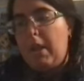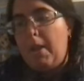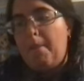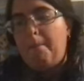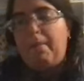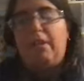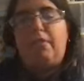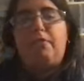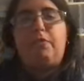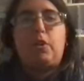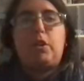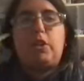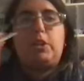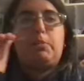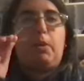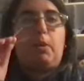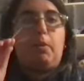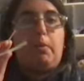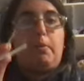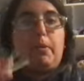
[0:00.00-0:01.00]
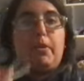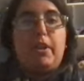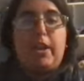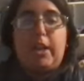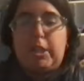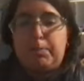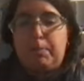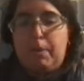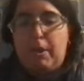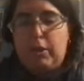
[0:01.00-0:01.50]
But Forestborn will be the
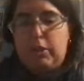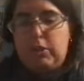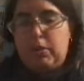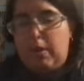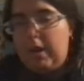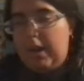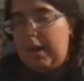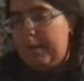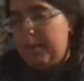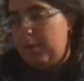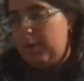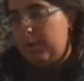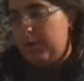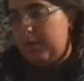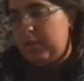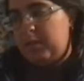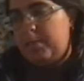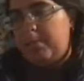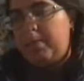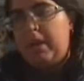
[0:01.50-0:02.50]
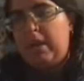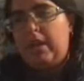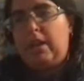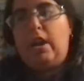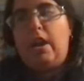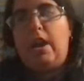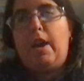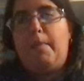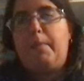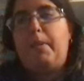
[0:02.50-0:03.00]
next book, so I am going to pick
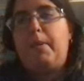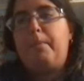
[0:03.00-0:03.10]
up